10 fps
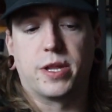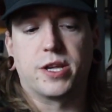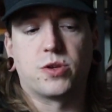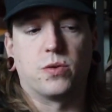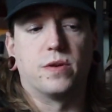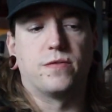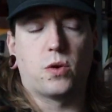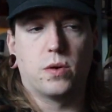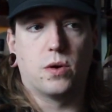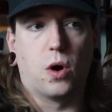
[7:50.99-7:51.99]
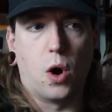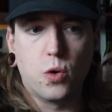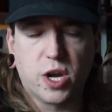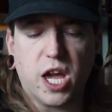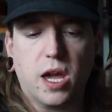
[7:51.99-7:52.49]
That sort of
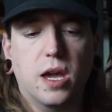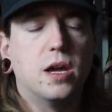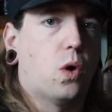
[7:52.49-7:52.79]
oaky,